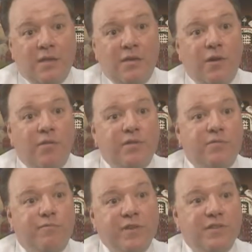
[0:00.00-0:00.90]
You can go
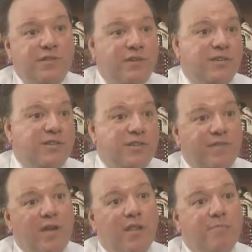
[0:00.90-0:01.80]
into research and
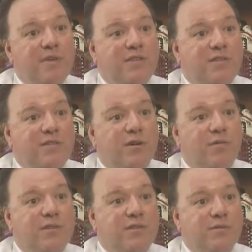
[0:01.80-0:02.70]
development, you can
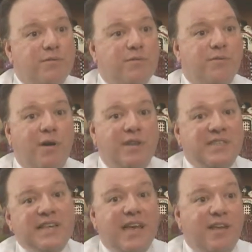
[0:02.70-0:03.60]
go into uh,
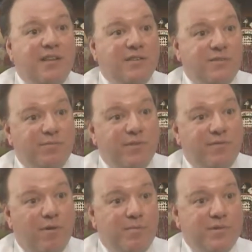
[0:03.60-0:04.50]
sales with
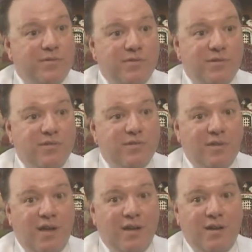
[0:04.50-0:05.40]
pharmaceutical
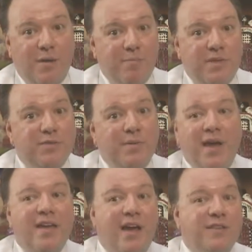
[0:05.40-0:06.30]
uh, companies, but
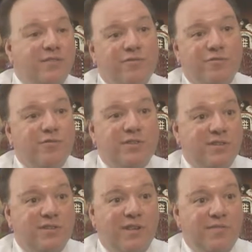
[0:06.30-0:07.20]
I, I, truly
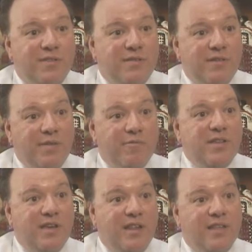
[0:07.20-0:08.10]
still love the uh,
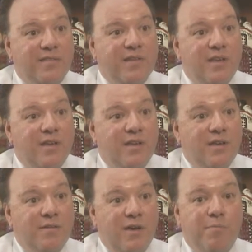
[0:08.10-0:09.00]
retail end of it.
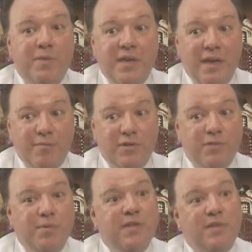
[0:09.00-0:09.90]
You know, being able to
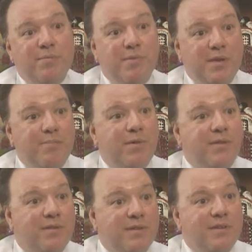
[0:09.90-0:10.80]
speak to the
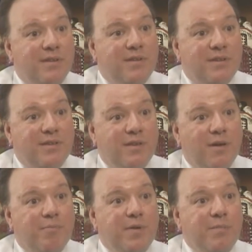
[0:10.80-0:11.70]
people, you
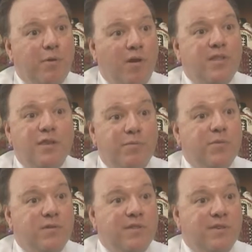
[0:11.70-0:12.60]
know, yeah. being part of the
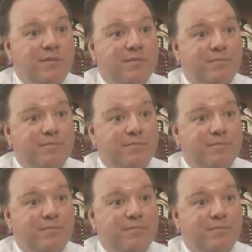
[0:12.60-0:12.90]
community.